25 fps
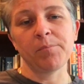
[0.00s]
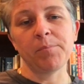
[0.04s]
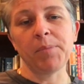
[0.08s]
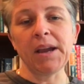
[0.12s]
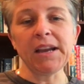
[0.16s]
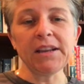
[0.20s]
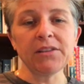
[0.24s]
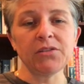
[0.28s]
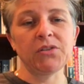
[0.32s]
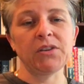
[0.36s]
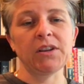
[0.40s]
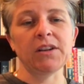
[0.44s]

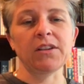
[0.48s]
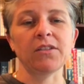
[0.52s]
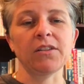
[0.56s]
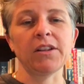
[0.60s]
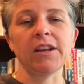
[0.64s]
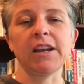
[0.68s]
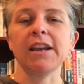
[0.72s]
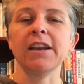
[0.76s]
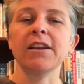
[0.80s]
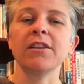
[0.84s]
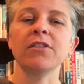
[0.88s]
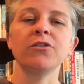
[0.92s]

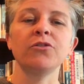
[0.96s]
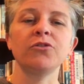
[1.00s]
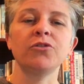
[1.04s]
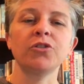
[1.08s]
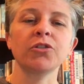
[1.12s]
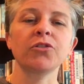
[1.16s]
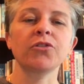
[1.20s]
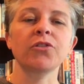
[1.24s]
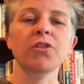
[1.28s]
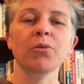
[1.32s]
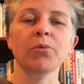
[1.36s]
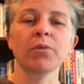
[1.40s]
basically
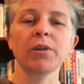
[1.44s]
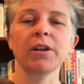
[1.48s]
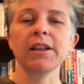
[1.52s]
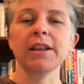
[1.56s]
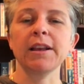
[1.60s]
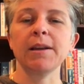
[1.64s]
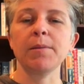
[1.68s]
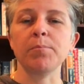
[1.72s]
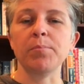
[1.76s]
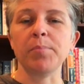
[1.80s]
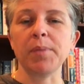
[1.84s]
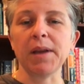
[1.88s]
just the
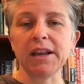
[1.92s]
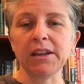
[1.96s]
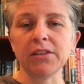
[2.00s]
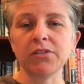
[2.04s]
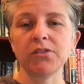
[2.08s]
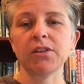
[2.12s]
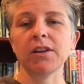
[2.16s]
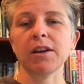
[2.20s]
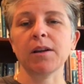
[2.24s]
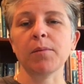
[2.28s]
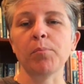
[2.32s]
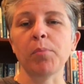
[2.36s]
really
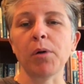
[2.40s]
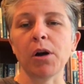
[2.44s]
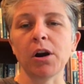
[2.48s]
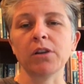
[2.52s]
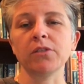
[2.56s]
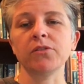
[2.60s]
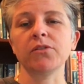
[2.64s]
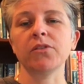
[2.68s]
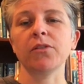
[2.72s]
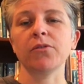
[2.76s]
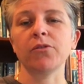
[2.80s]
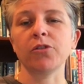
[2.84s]
basic
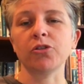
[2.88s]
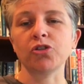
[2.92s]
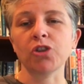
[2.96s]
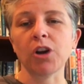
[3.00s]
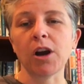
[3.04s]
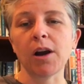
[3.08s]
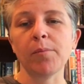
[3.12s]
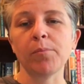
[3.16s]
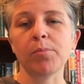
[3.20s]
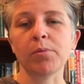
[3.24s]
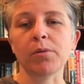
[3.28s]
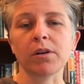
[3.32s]
parts of a
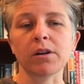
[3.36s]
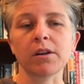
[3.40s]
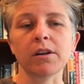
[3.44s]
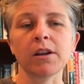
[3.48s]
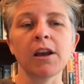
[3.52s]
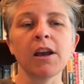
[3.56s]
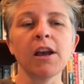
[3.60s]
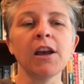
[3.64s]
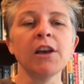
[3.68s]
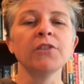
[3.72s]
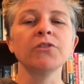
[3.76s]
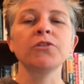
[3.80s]
job
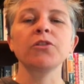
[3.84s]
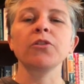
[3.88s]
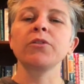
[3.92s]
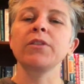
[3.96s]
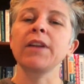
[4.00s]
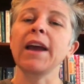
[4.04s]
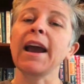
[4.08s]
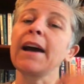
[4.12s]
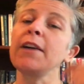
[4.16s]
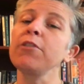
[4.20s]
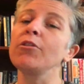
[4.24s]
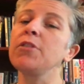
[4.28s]
board. So
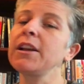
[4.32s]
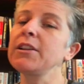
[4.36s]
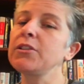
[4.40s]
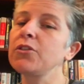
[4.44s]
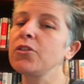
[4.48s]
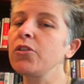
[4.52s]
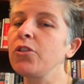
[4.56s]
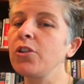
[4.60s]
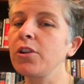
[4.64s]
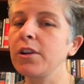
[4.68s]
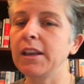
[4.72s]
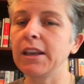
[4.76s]
now
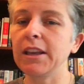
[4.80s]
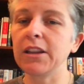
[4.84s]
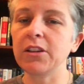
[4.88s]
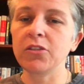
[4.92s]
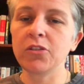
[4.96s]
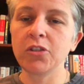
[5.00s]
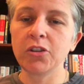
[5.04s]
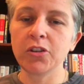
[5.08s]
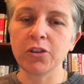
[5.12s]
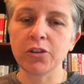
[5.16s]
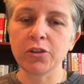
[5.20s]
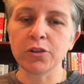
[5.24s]
let's look
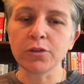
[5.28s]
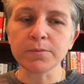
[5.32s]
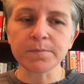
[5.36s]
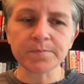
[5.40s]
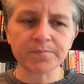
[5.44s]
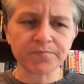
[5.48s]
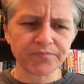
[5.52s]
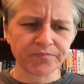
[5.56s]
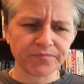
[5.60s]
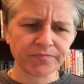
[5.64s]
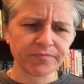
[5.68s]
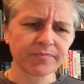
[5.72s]

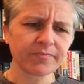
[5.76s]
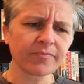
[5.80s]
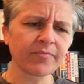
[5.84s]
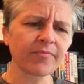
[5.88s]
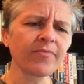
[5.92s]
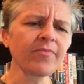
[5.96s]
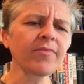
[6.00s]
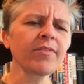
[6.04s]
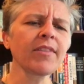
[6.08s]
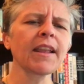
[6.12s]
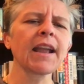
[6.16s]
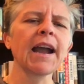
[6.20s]
into
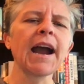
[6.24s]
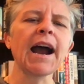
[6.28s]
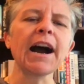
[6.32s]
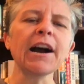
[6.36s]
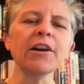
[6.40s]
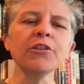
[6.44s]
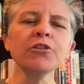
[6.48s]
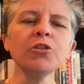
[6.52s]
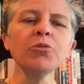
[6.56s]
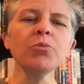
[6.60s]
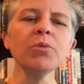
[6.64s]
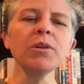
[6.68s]

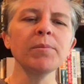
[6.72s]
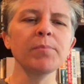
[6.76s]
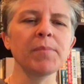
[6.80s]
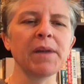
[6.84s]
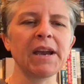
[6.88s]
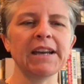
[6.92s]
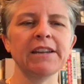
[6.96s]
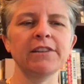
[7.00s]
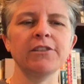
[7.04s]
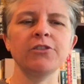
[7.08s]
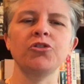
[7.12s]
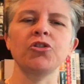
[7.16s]
how you would
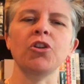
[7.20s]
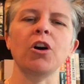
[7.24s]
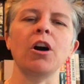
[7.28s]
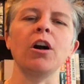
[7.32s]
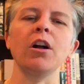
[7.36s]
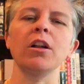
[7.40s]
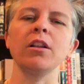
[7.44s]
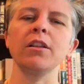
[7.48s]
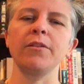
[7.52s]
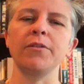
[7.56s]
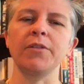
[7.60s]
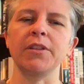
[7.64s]
manage
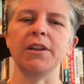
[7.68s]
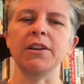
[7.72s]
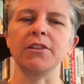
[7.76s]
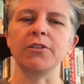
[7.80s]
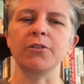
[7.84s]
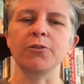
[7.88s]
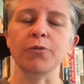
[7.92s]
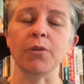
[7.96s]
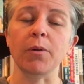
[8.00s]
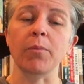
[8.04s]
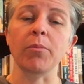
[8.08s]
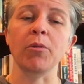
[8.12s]
all of
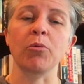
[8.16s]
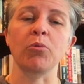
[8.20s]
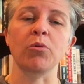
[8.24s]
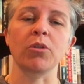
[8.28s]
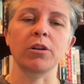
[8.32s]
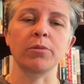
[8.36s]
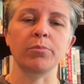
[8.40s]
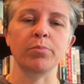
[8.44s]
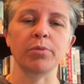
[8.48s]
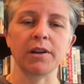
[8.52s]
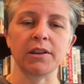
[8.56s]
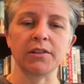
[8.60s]
this from the
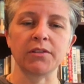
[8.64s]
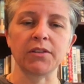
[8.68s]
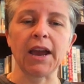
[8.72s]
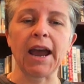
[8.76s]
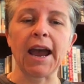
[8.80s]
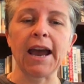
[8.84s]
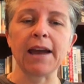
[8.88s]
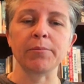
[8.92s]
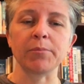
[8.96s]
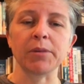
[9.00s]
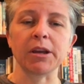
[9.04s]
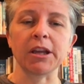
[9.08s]
WordPress
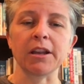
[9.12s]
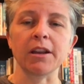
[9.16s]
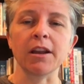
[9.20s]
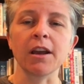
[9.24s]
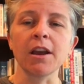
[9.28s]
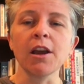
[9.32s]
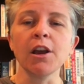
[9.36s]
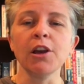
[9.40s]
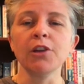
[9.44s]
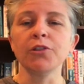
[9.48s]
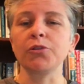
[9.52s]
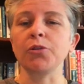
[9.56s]
admin.
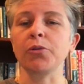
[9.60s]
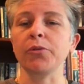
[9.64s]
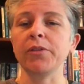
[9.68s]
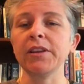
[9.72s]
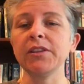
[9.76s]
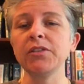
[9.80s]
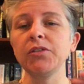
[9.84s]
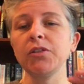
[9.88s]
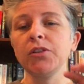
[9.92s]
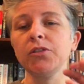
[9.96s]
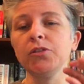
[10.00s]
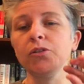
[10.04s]
So
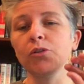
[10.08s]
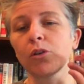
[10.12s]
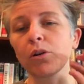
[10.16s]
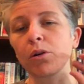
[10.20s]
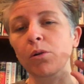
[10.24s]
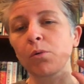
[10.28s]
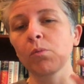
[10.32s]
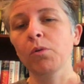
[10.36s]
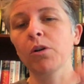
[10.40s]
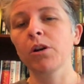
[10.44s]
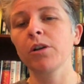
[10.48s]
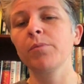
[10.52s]
this is
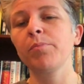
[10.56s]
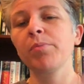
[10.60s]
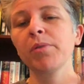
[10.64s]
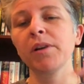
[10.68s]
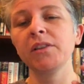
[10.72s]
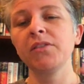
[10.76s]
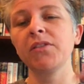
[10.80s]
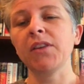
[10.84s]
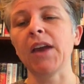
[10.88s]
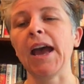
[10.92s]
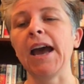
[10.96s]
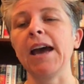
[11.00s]
your
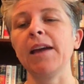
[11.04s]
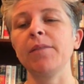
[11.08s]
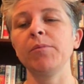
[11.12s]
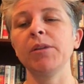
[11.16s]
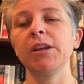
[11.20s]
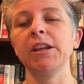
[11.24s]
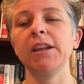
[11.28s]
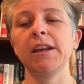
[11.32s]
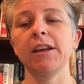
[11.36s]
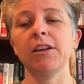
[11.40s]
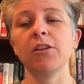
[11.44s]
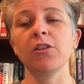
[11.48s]
WordPress
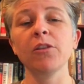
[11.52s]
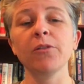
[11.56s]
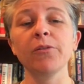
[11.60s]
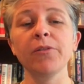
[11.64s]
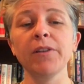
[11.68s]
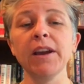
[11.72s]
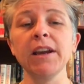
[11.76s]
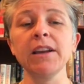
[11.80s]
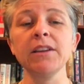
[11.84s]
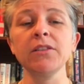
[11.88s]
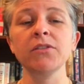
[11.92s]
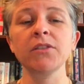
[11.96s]
admin
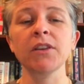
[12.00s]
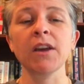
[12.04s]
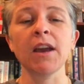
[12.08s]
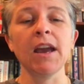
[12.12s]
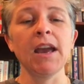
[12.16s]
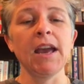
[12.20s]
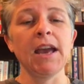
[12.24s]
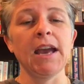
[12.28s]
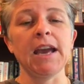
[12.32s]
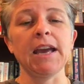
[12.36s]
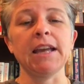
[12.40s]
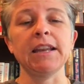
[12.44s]
interface.
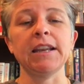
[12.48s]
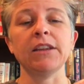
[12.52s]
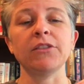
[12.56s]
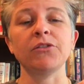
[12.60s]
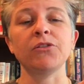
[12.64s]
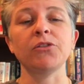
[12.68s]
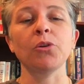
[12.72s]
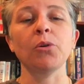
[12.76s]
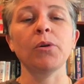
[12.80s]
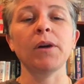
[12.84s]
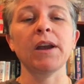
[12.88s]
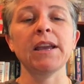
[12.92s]
And
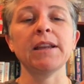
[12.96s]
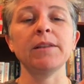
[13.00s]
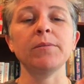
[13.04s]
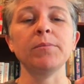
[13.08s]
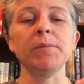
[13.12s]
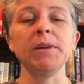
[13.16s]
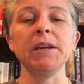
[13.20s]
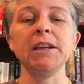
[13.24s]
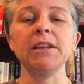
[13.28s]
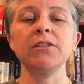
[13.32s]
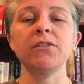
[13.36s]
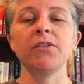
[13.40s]
so it
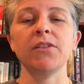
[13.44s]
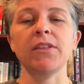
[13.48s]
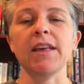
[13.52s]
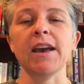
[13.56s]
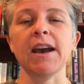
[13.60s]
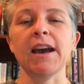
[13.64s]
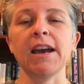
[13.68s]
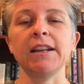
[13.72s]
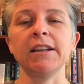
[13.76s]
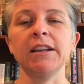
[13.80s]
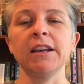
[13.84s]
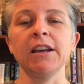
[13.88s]
means
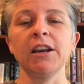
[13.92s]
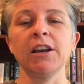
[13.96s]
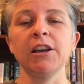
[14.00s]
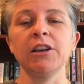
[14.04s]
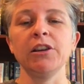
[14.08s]
that,